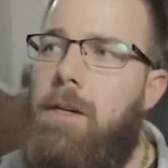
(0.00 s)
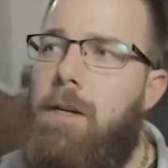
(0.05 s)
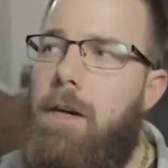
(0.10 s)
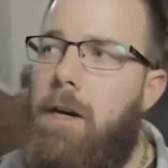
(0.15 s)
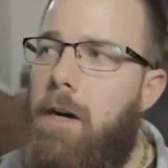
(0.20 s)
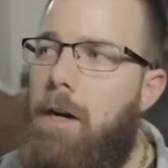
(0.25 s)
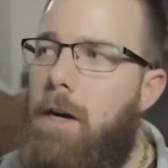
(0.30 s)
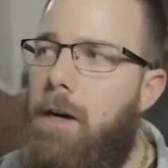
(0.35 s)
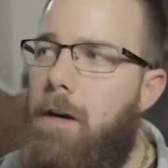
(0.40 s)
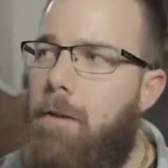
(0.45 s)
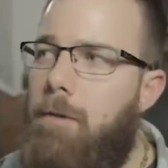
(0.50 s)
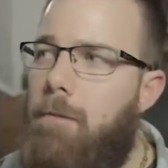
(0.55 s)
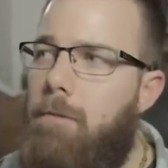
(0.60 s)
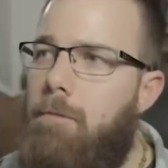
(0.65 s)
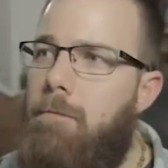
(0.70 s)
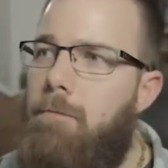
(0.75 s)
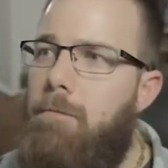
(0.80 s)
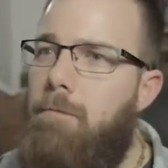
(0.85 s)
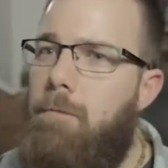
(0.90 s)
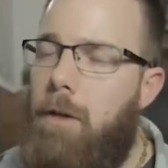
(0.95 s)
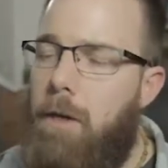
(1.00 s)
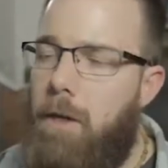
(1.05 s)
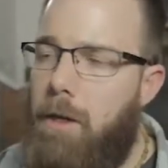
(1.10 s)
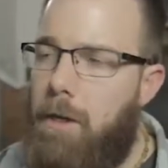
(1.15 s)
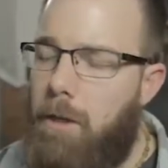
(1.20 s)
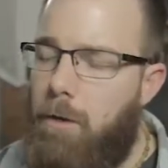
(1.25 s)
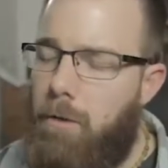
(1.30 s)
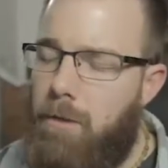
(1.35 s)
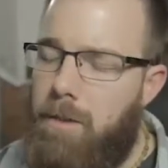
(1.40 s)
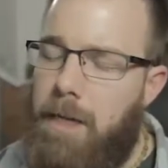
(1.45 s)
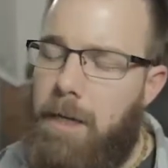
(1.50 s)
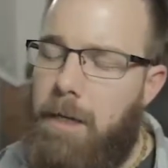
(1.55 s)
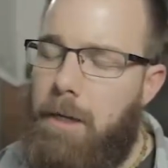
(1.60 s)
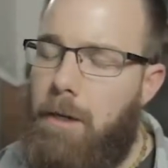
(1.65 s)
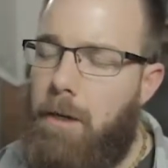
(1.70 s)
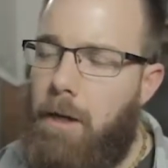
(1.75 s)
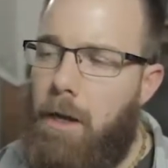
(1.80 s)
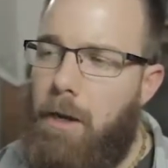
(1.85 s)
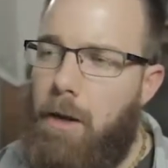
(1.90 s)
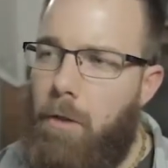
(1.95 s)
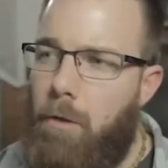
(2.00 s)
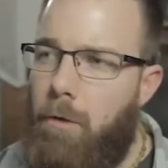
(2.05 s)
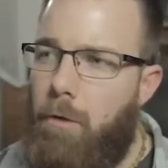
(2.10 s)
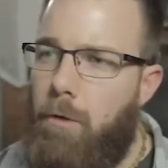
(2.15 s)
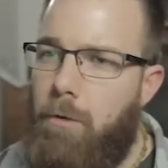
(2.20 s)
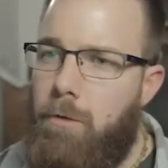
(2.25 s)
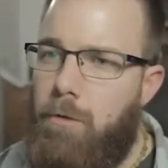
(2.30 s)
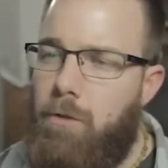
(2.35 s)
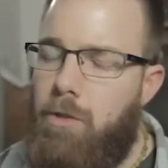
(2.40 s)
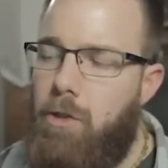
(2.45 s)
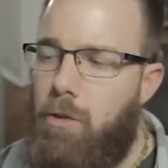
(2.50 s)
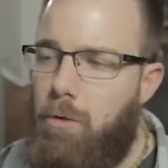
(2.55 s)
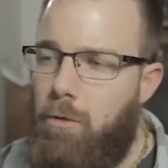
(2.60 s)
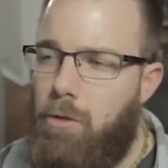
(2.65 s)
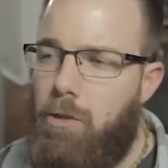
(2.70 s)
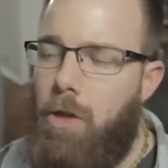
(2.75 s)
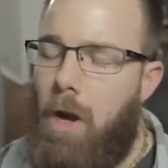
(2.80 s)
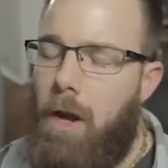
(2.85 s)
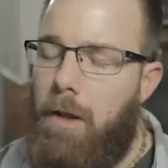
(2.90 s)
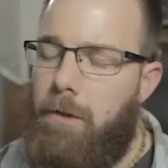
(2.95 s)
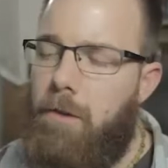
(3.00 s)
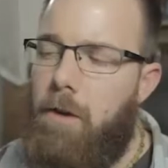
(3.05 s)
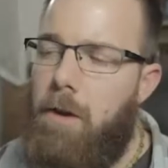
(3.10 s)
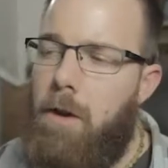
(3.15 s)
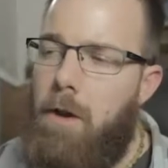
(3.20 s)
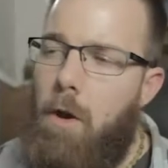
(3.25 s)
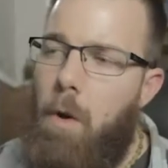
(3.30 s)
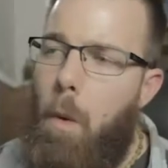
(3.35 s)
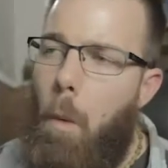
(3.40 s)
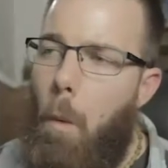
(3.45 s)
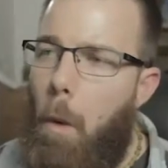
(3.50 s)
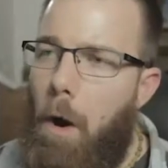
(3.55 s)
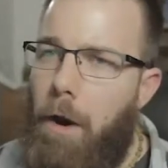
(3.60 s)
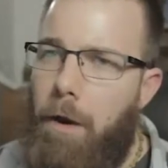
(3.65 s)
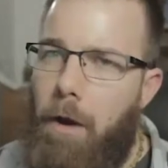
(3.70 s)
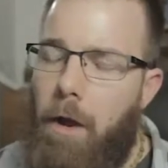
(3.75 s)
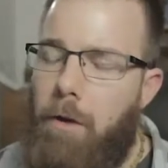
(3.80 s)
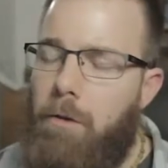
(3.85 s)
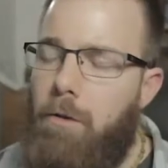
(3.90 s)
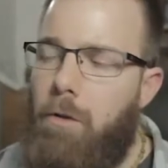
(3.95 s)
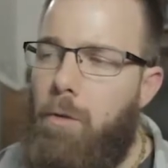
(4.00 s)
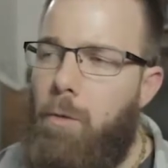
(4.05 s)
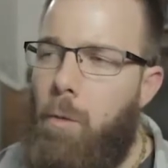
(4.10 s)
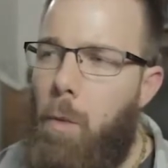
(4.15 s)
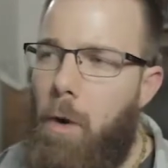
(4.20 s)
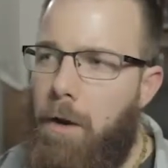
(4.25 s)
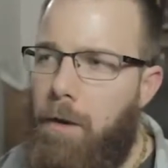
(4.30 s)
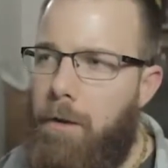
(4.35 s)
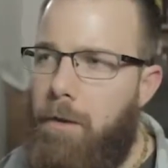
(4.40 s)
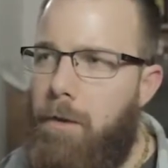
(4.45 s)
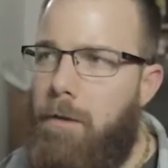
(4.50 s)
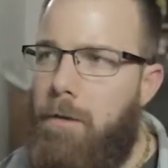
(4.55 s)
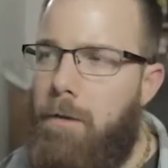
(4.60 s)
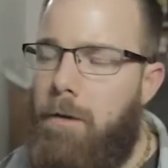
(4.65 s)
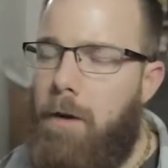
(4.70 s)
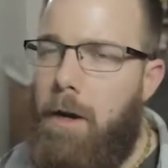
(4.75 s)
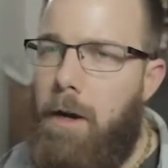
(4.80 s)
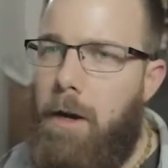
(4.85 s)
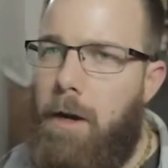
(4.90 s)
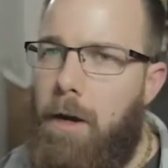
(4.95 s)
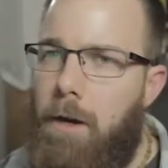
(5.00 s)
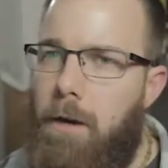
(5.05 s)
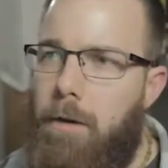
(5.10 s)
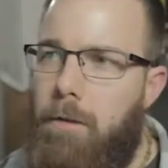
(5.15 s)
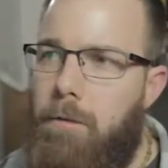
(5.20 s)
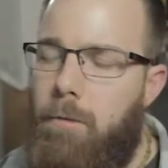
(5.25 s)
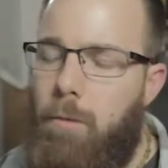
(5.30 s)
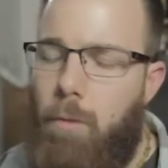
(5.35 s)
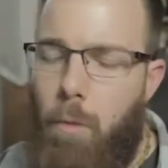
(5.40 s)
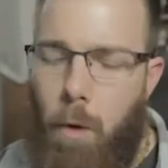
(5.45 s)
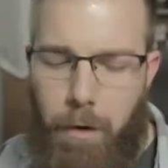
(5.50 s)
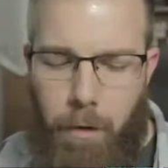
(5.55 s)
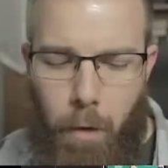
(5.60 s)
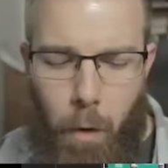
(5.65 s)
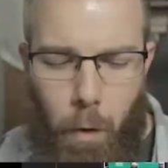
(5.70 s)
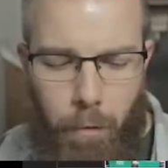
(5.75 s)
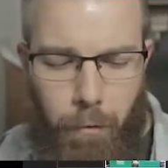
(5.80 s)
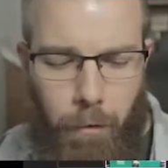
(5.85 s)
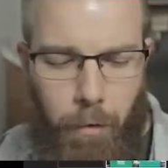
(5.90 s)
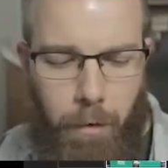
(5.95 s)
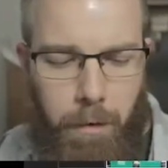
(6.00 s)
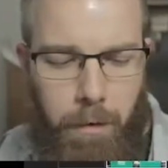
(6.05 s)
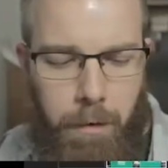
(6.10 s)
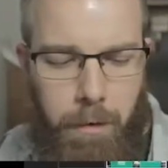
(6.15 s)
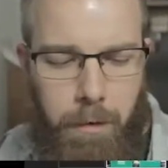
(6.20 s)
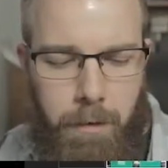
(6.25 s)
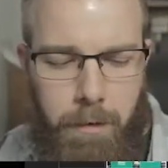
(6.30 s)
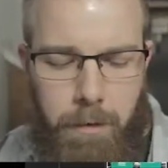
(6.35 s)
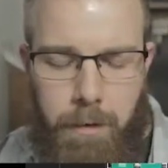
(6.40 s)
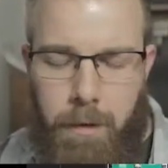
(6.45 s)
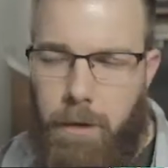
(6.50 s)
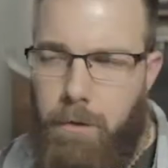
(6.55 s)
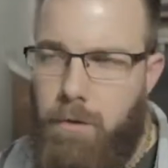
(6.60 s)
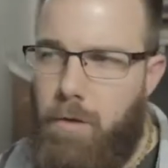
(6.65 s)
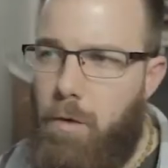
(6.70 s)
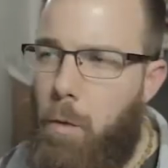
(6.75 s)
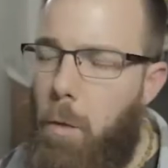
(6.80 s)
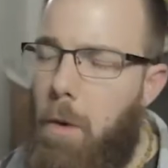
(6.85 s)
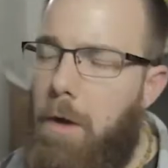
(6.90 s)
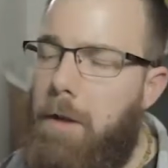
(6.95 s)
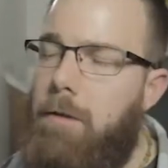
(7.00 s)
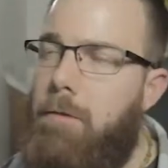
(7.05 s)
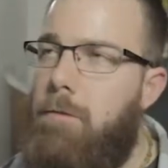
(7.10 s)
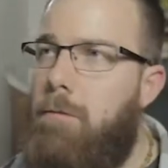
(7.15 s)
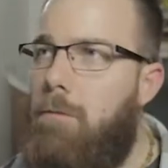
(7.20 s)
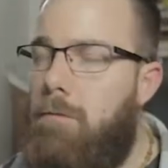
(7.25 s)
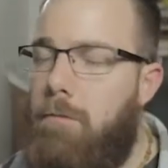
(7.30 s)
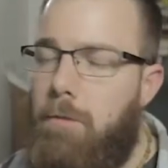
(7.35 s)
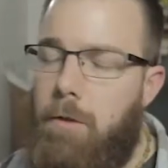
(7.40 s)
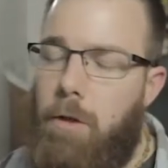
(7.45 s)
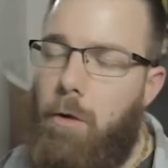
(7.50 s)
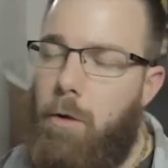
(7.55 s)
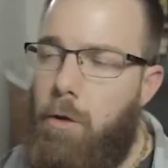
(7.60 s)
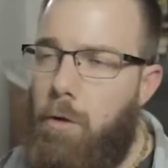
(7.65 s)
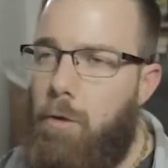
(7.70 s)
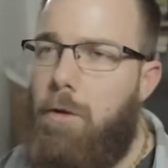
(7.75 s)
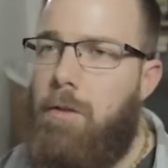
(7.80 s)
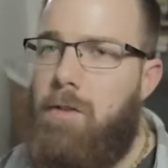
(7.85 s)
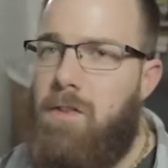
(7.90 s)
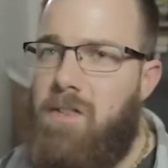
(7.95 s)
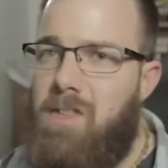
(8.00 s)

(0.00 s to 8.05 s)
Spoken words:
It'll take another 2 shots, one under, one over. So one, you can